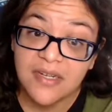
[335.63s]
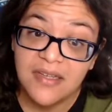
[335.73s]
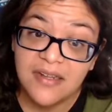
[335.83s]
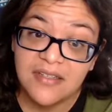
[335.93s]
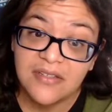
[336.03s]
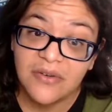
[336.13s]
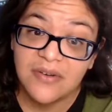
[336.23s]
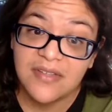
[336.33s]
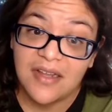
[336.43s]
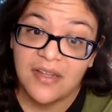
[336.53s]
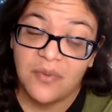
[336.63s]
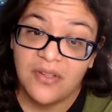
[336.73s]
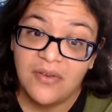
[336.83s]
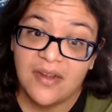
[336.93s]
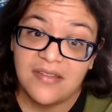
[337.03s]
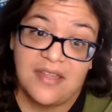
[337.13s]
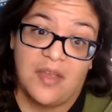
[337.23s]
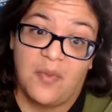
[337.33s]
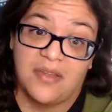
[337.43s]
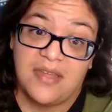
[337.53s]
I'd like to know exactly what you guys think
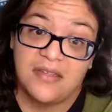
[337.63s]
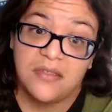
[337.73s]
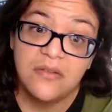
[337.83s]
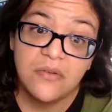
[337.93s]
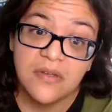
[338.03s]
about that too.